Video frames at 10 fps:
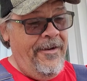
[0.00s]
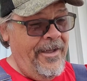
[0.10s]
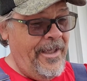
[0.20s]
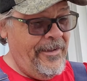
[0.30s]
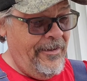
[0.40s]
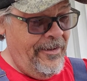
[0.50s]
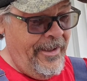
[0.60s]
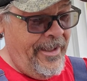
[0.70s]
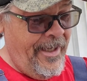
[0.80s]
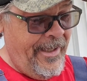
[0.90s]
That's, look
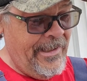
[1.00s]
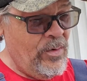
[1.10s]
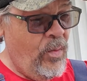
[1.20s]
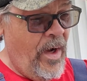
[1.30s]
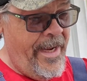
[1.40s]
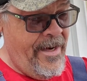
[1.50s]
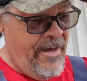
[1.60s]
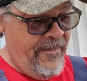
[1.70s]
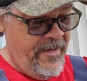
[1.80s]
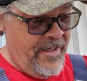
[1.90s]
at that. It's white and
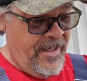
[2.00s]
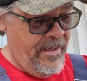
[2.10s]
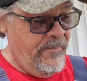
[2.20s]
everything.